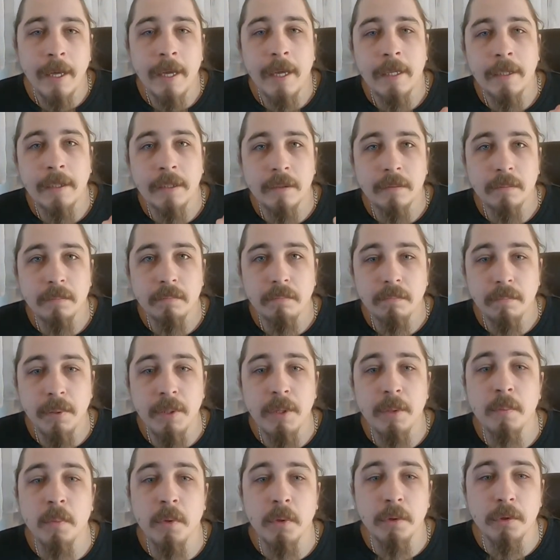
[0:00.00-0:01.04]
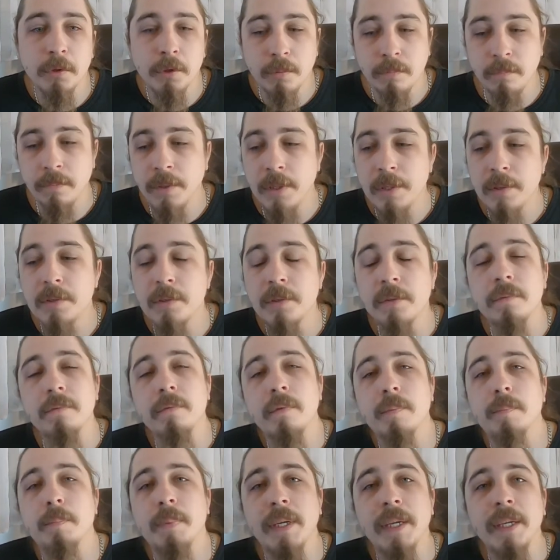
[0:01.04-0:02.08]
and pretty much rinse
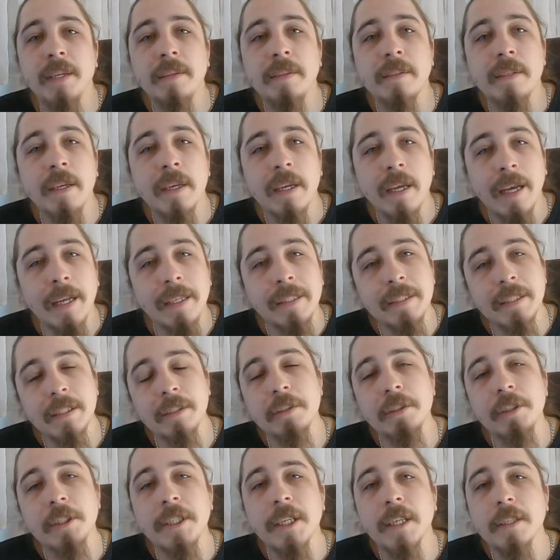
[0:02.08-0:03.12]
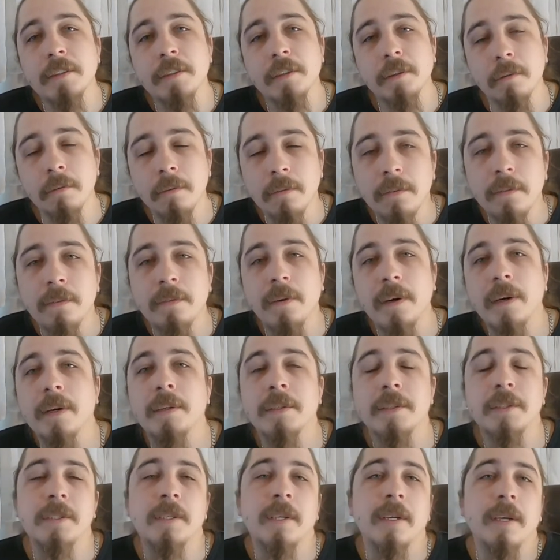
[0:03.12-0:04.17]
and repeat until you get your
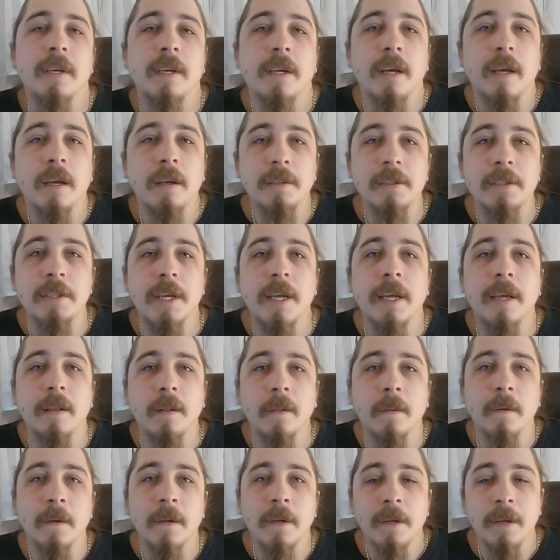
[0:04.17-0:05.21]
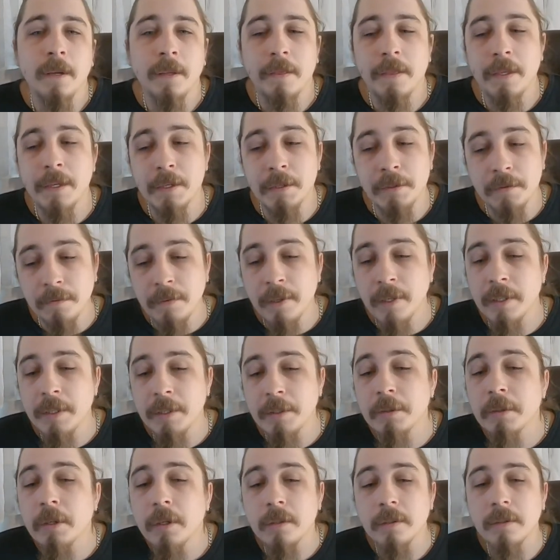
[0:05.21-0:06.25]
first sale. There is
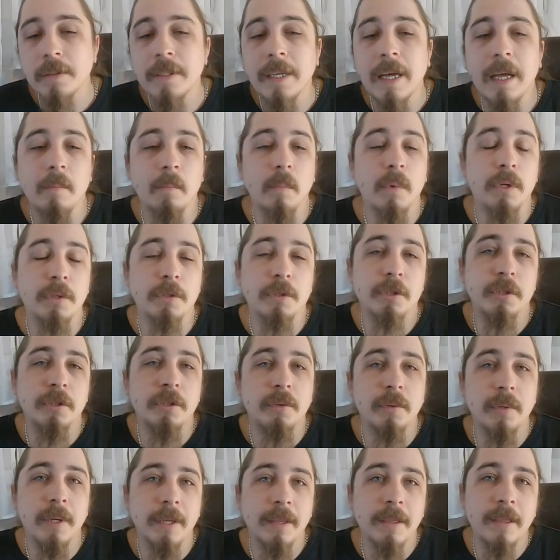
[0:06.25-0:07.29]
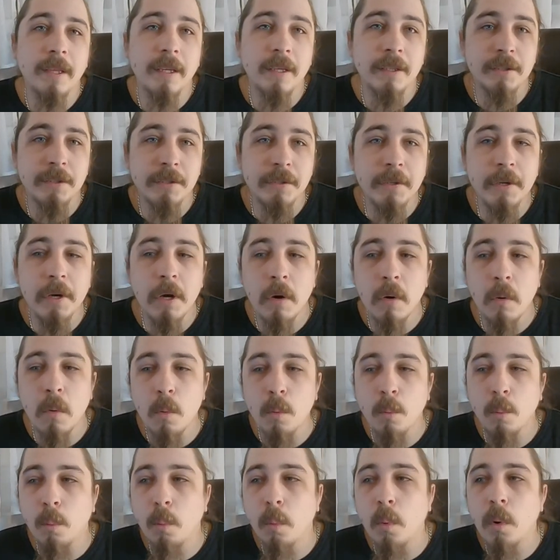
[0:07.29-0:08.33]
really not that much to it. There is
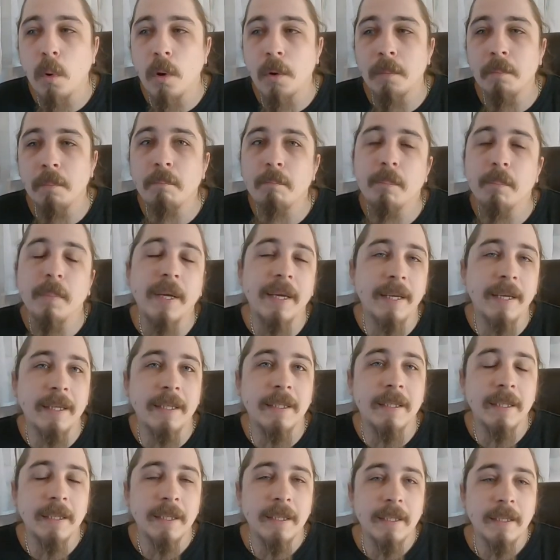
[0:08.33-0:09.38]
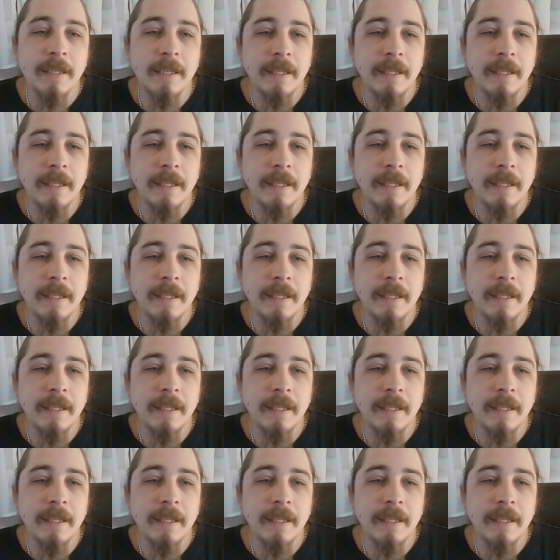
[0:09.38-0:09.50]
no one big